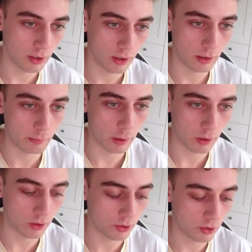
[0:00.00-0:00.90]

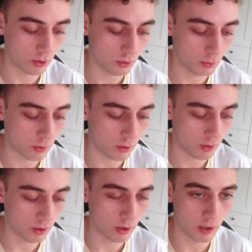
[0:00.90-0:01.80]
impulse
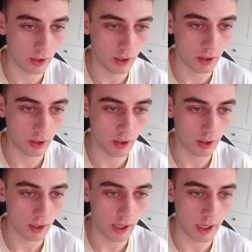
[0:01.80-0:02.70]
1
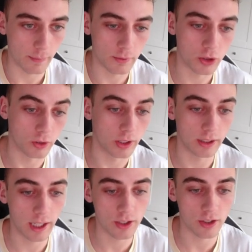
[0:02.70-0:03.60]
AM during
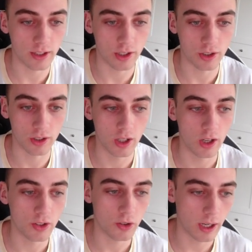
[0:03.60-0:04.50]
the Asian session.
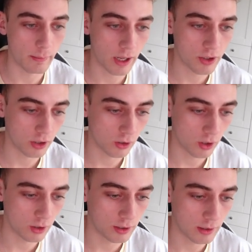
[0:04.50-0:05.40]
So I imagine a
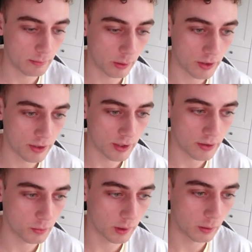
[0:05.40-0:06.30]
lot of these
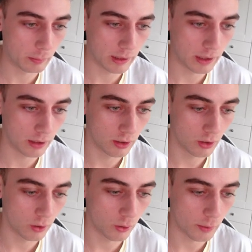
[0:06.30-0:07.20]
impulses will be,
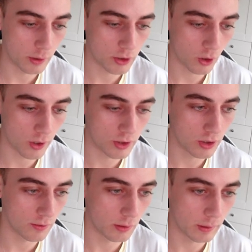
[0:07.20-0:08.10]
or the
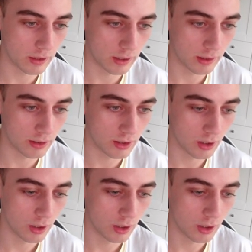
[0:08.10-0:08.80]
majority of them at least,